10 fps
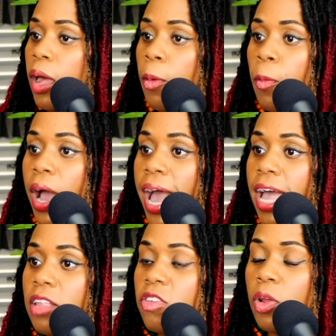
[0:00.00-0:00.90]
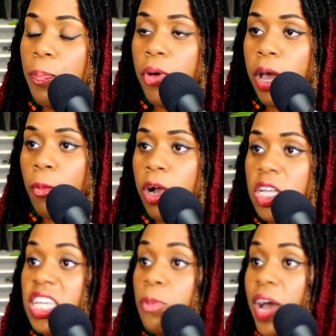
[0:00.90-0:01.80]
yeah. Right? To the point where
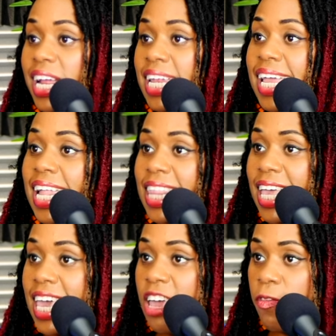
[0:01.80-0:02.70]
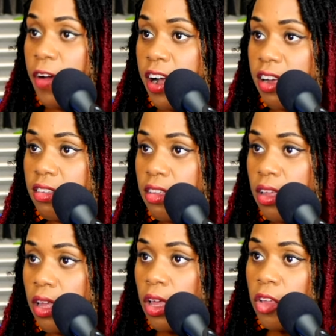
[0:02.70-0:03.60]
she wanted to get the key first.
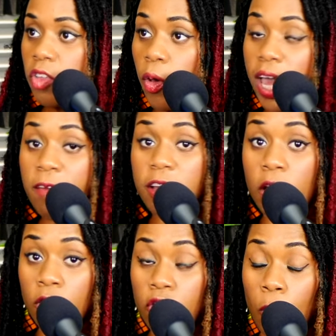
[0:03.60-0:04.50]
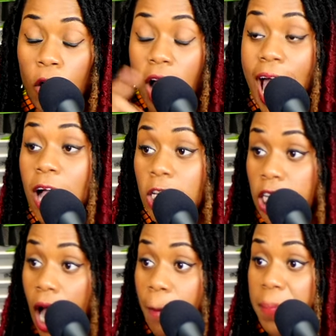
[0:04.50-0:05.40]
Mm-hmm. So even so, we're out
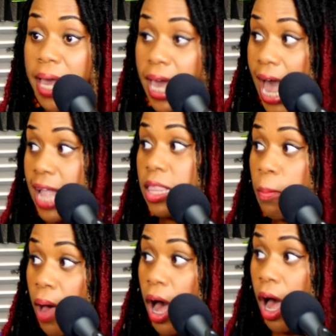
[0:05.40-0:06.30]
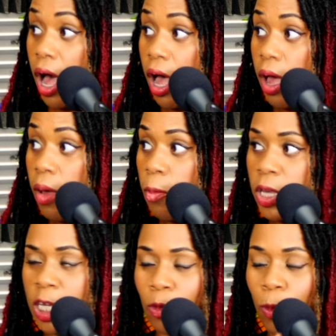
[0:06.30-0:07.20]
shopping at the mall, mm-hmm.
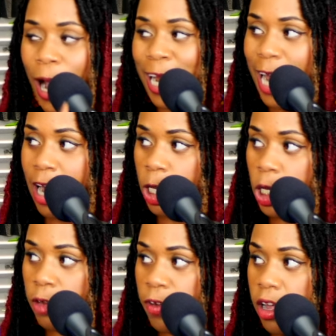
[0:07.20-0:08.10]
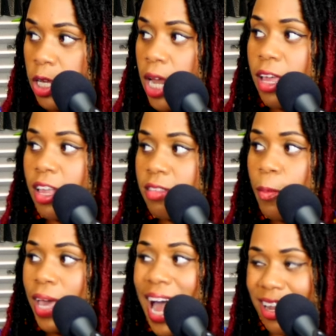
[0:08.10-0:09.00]
which is right down the street for Coachella, because
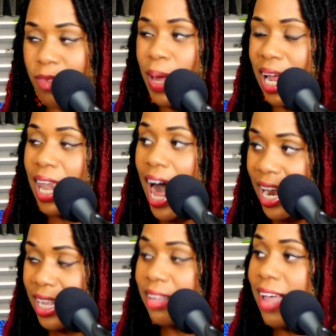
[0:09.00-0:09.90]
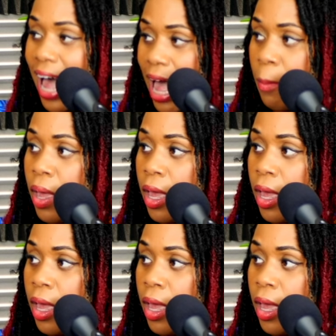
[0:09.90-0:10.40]
we had to spend a lot of the time